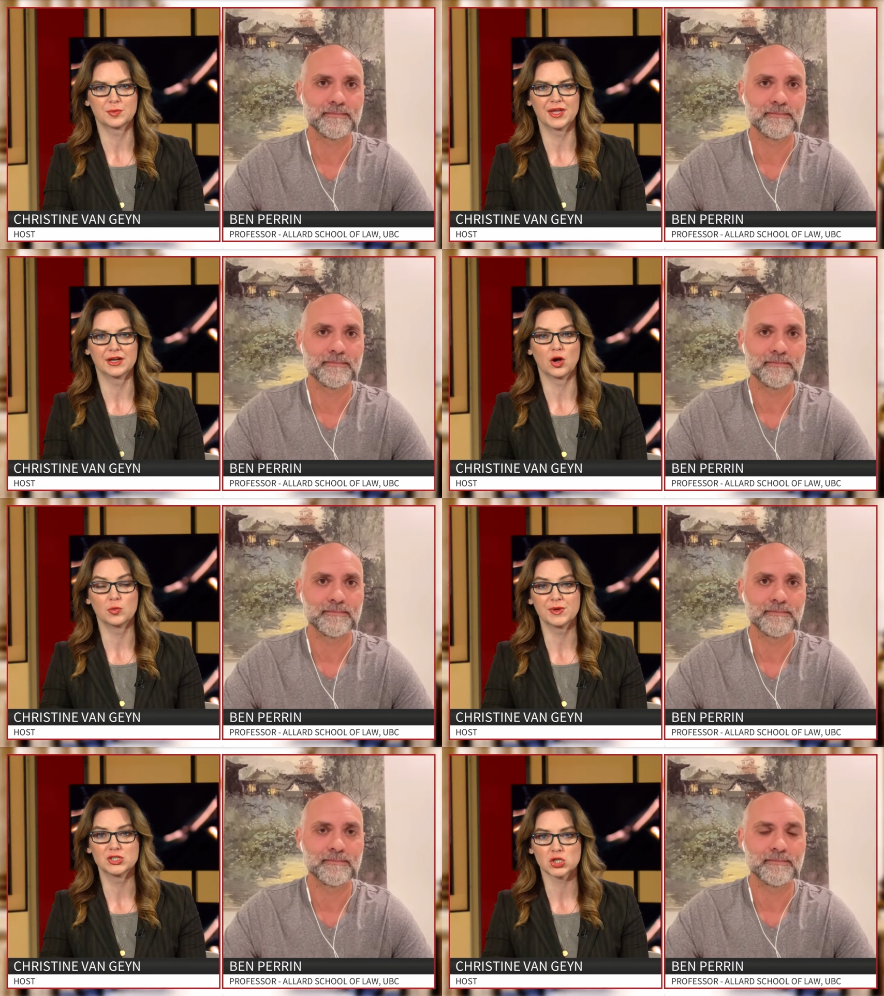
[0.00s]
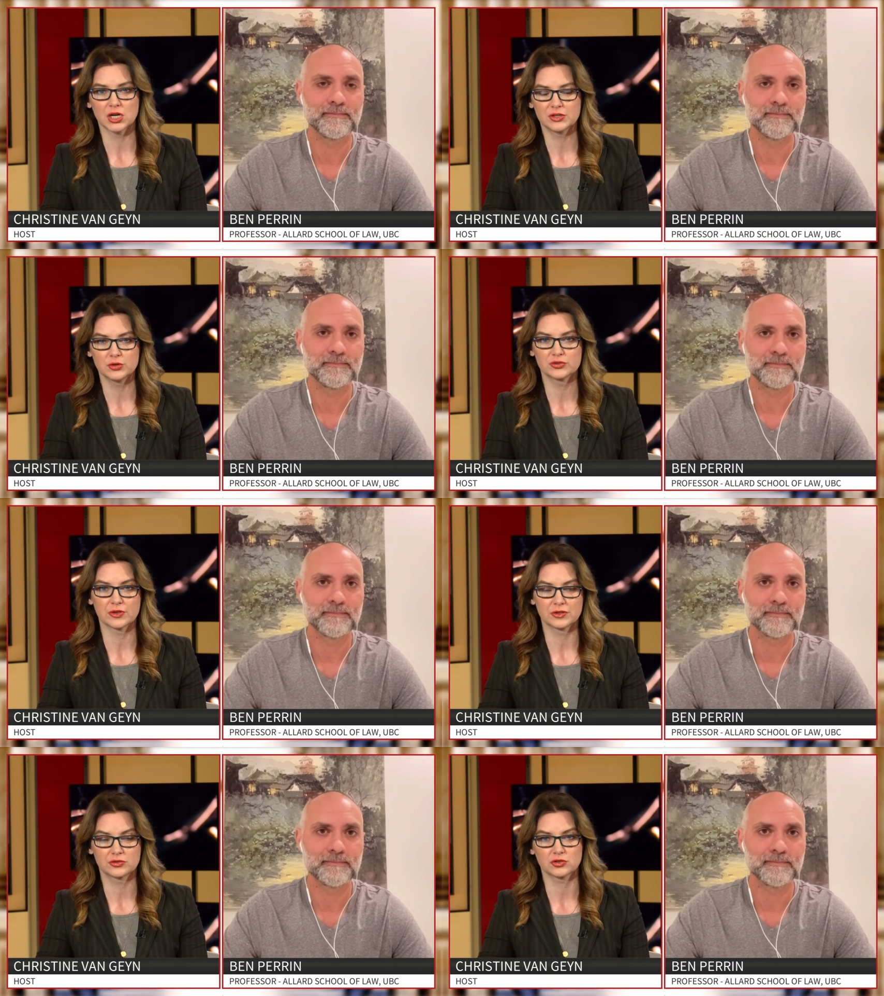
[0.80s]
Speaker 1: been open drug use
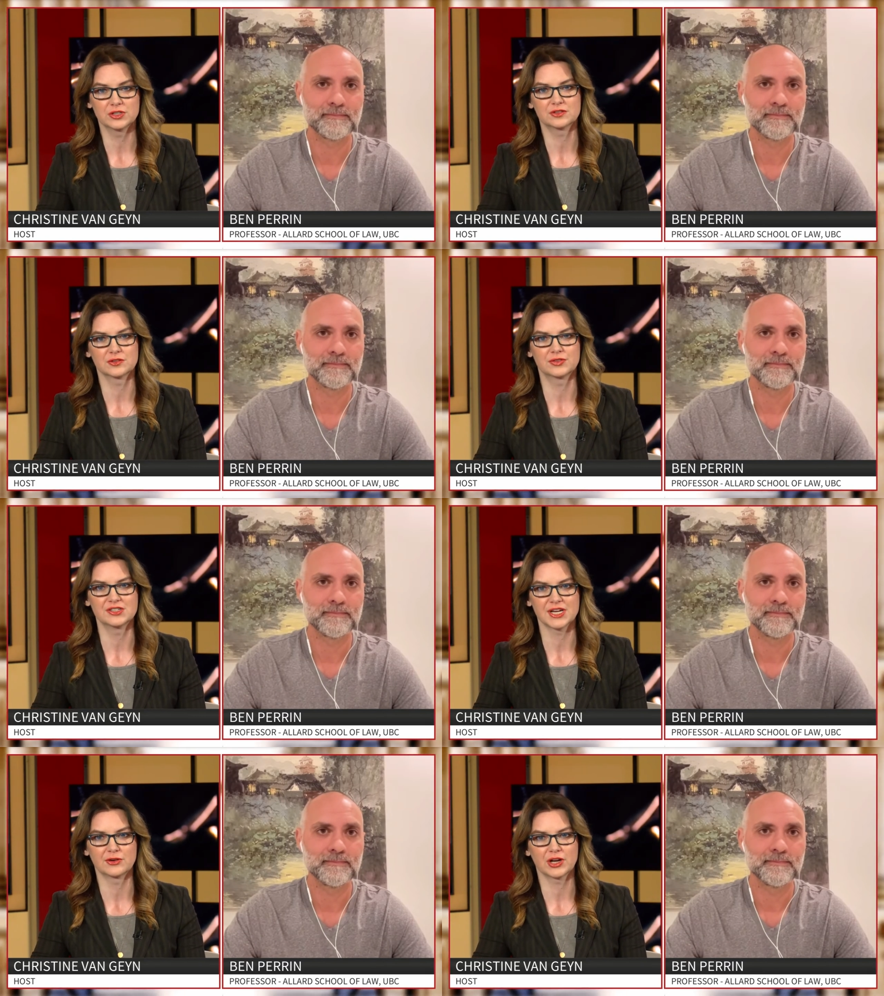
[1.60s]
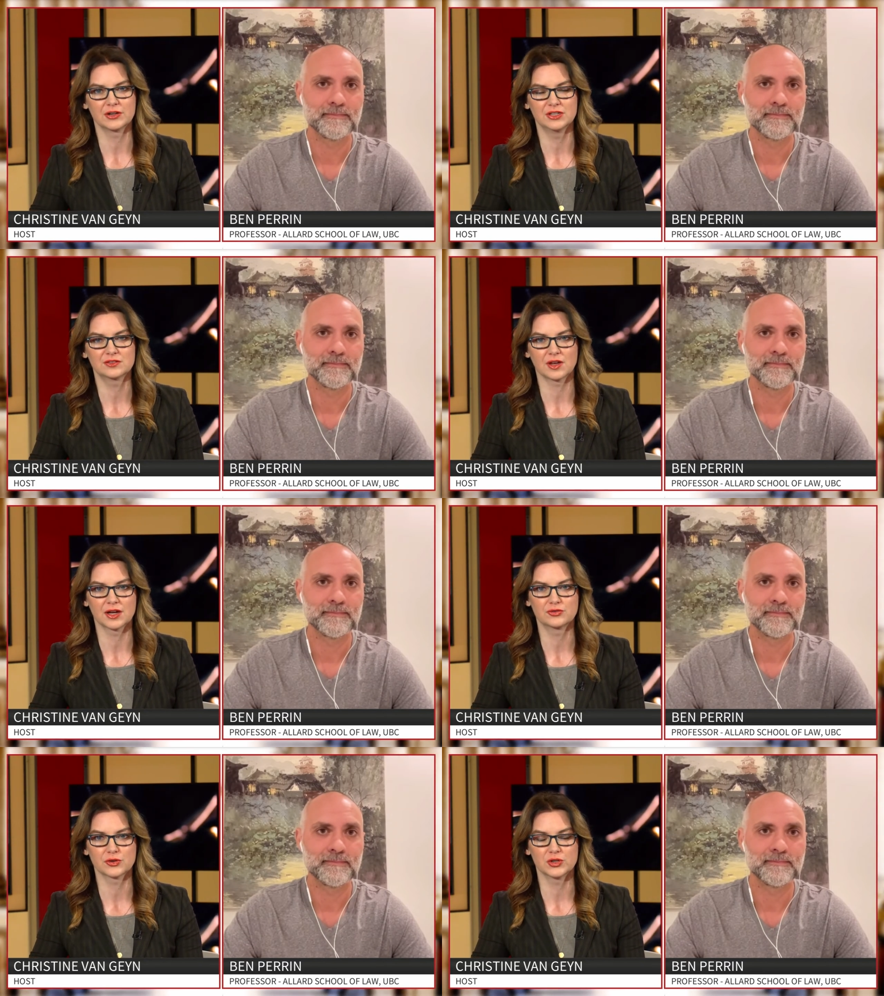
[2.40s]
on the streets of the downtown east
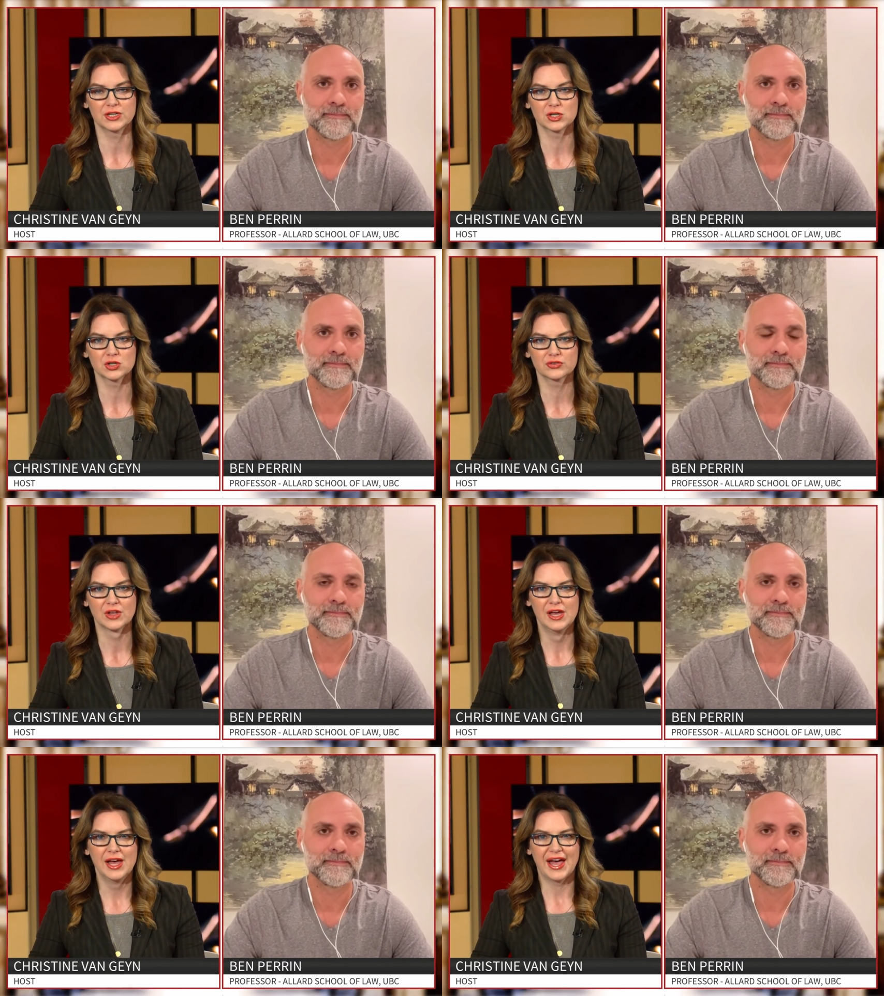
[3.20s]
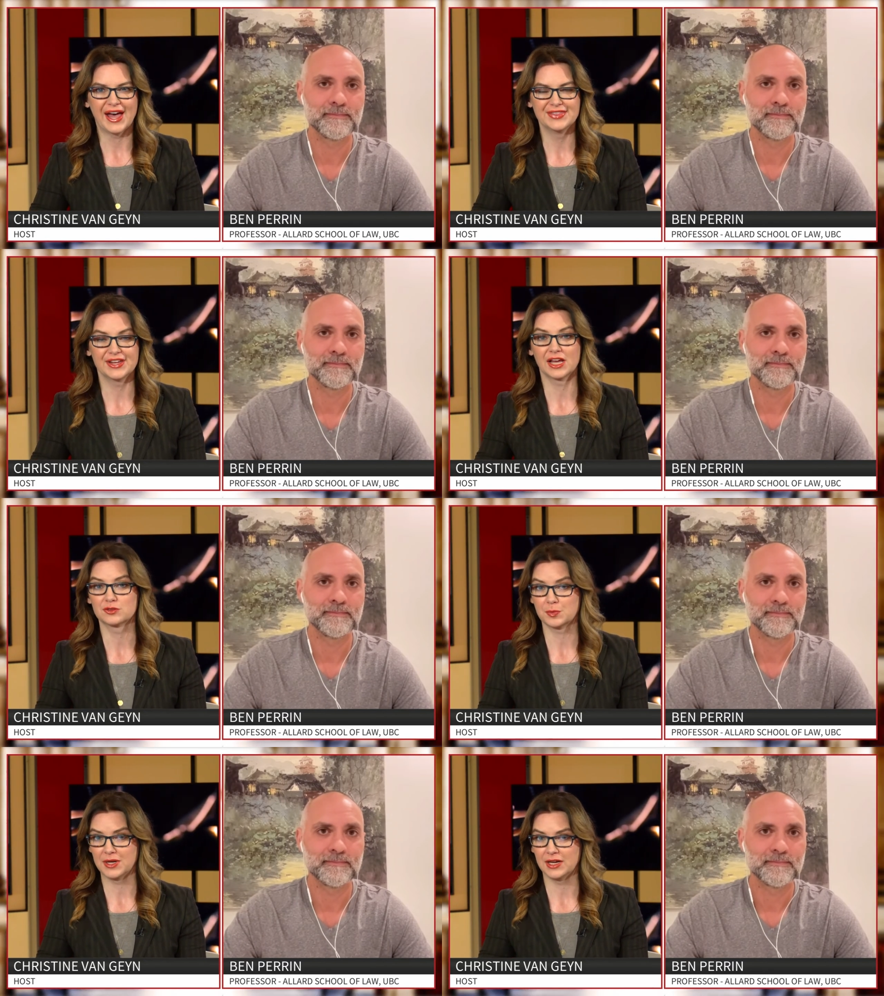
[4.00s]
side for years, and that
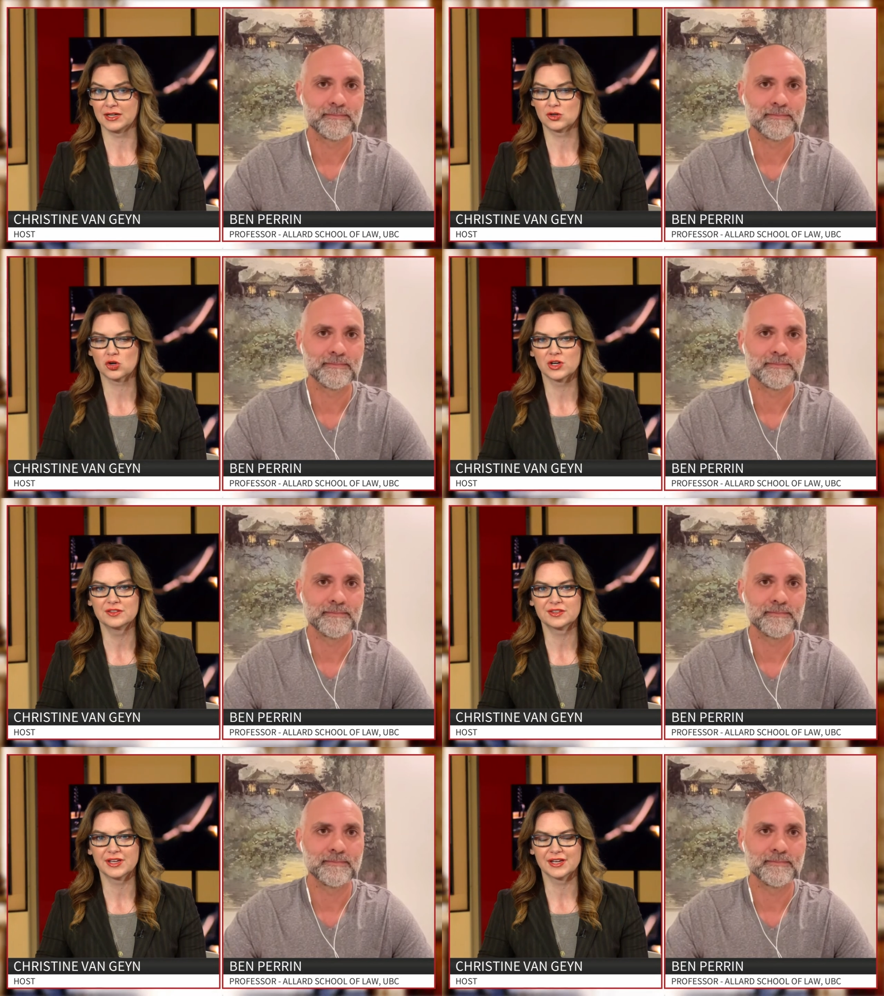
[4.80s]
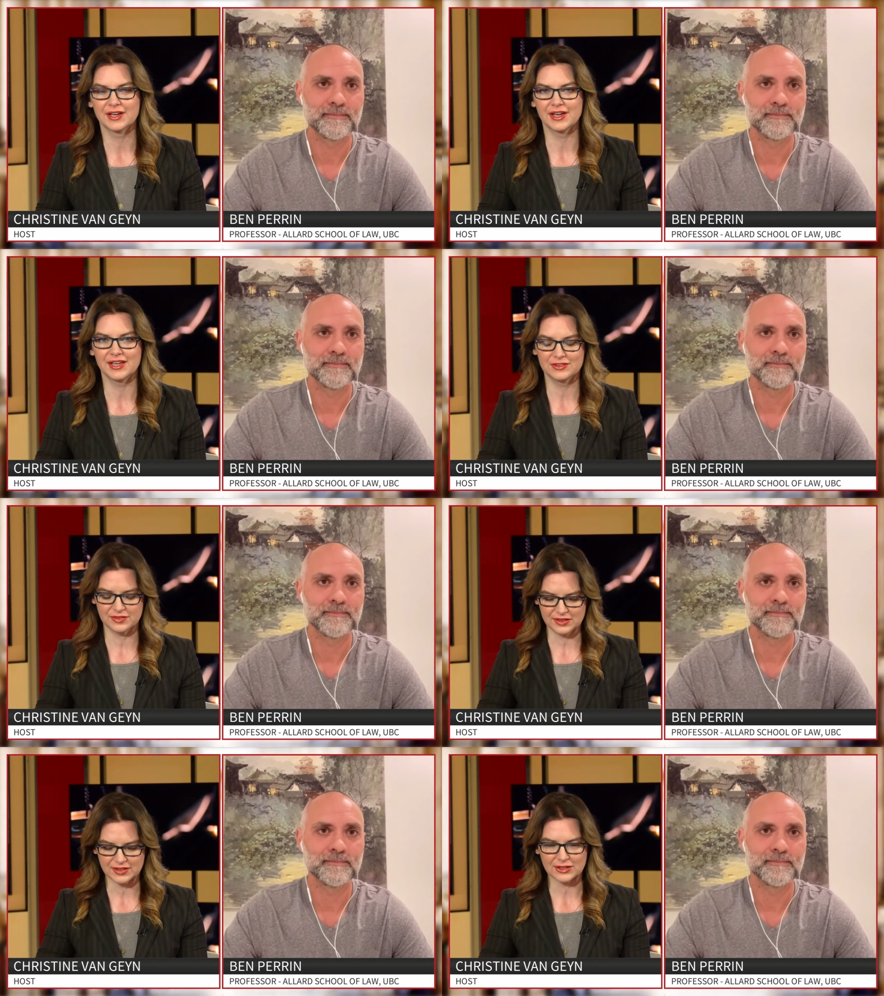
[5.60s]
has been increasing.
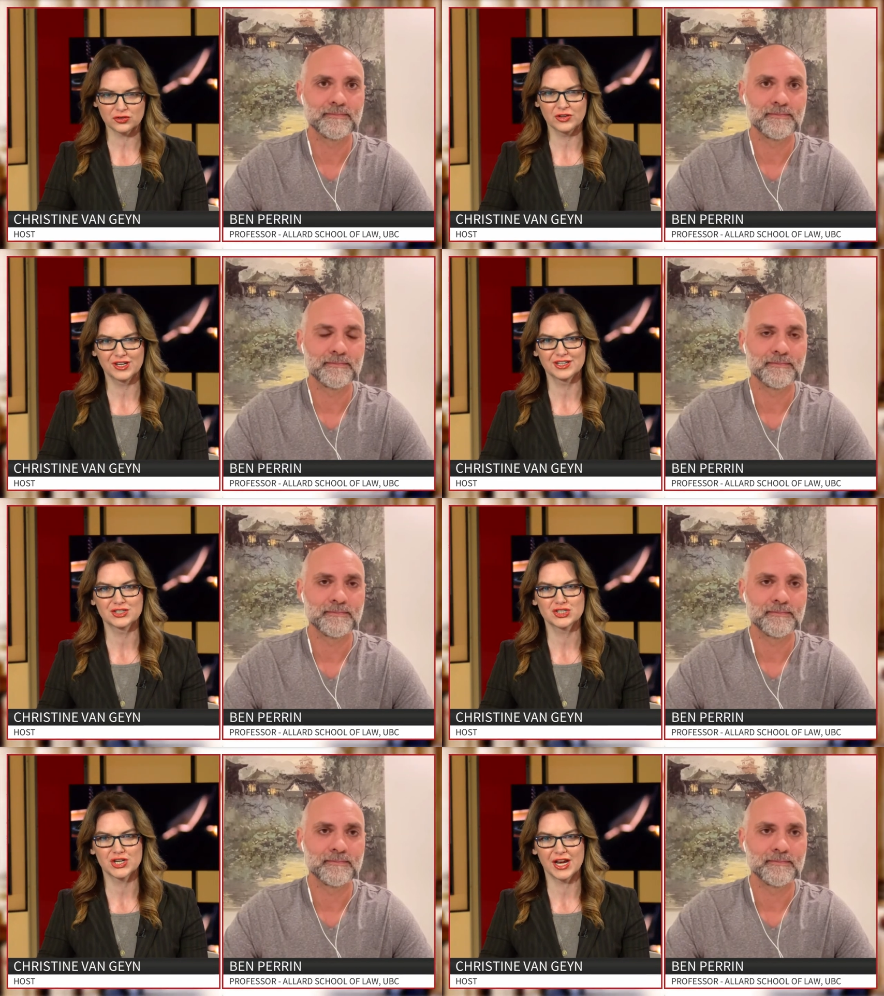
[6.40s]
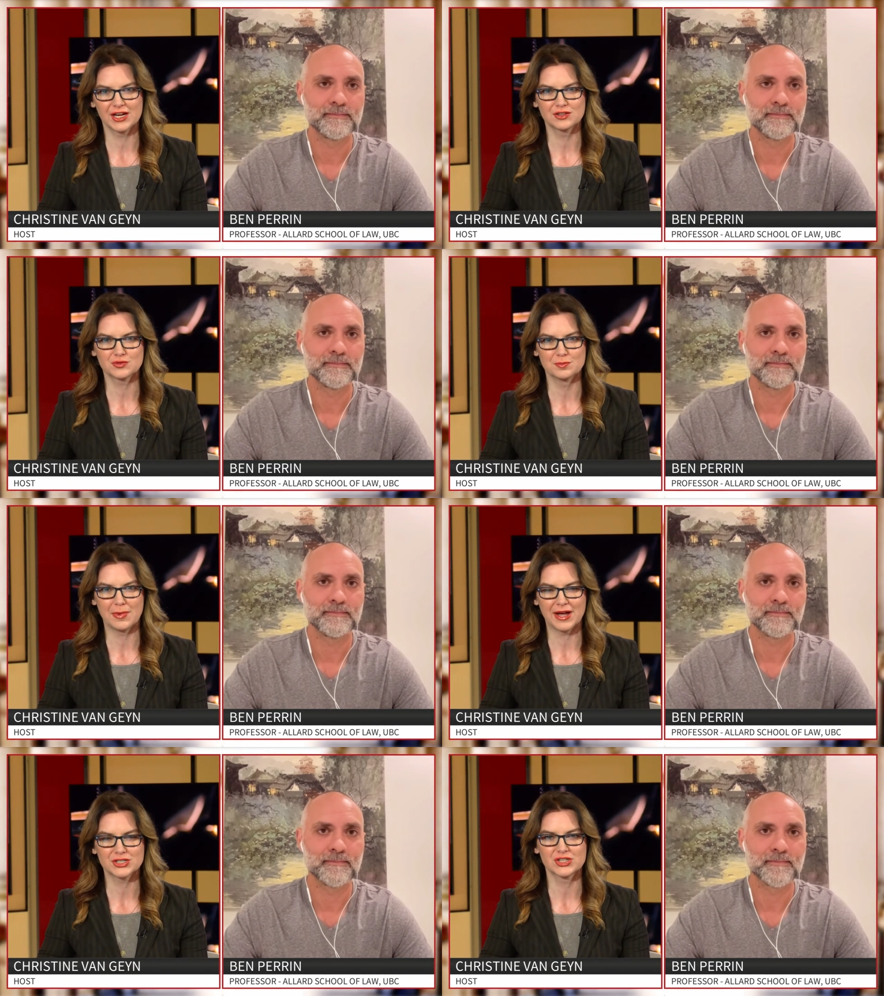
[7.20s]
Is this actually going to change
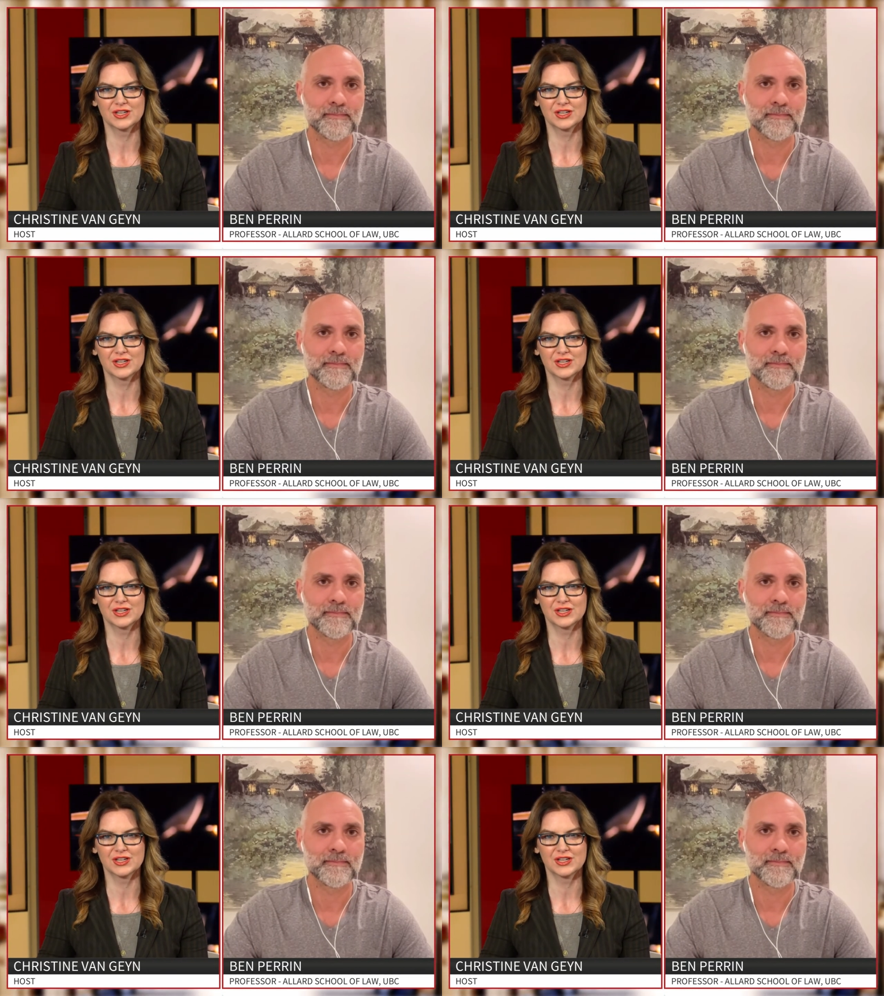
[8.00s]
much,